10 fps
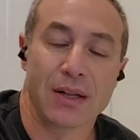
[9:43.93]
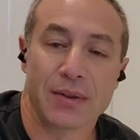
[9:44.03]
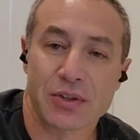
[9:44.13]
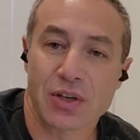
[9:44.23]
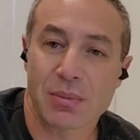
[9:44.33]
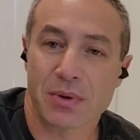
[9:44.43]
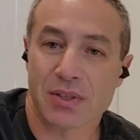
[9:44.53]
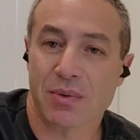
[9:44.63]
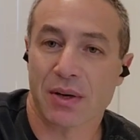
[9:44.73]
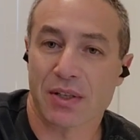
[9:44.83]
The chamber is
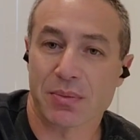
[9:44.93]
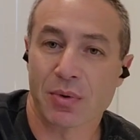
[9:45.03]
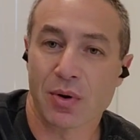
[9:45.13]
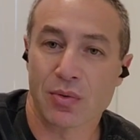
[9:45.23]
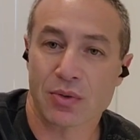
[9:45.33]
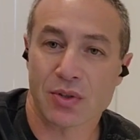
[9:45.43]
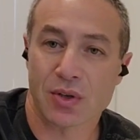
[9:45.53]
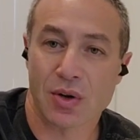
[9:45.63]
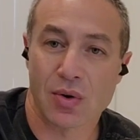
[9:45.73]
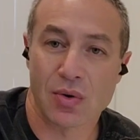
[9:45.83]
quite small,
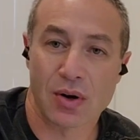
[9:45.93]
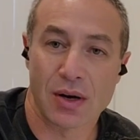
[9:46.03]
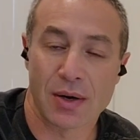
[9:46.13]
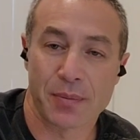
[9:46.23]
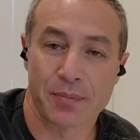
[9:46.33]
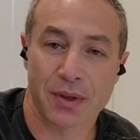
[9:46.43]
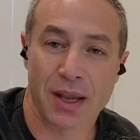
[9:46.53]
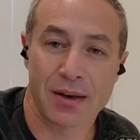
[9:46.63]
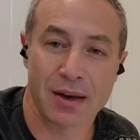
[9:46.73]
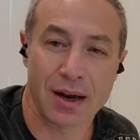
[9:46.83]
so
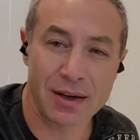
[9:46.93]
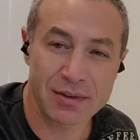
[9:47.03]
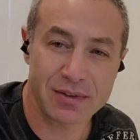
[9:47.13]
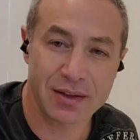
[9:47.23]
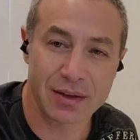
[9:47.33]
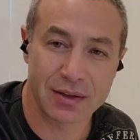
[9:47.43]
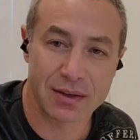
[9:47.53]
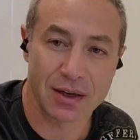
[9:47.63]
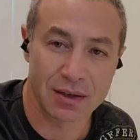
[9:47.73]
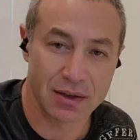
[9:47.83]
I think
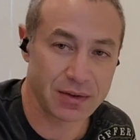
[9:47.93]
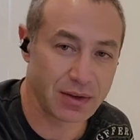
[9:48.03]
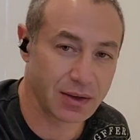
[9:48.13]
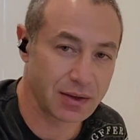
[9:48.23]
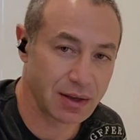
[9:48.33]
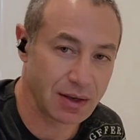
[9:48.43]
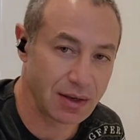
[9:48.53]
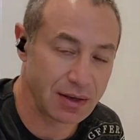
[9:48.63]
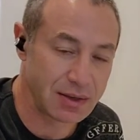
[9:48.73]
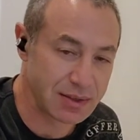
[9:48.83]

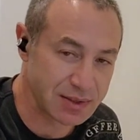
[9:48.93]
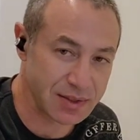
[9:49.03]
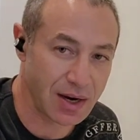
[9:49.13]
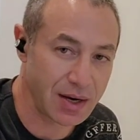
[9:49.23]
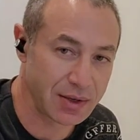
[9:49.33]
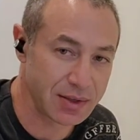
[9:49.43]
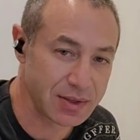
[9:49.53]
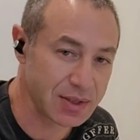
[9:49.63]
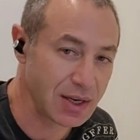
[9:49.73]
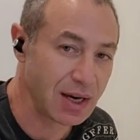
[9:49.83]
the
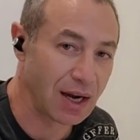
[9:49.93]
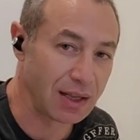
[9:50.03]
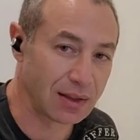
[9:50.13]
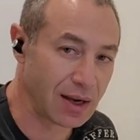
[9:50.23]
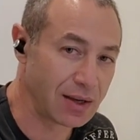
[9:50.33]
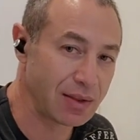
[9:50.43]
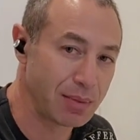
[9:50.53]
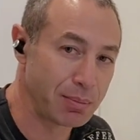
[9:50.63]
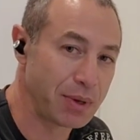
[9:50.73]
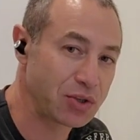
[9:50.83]
designers align the
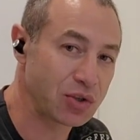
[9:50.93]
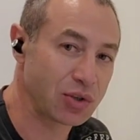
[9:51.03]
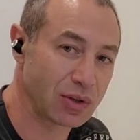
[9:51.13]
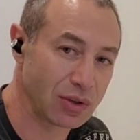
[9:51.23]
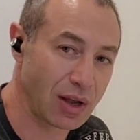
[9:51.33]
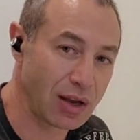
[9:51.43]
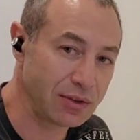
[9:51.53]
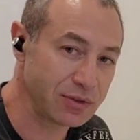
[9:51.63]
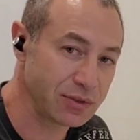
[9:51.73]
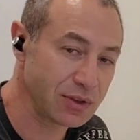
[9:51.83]
battery
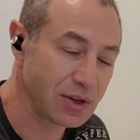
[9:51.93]
life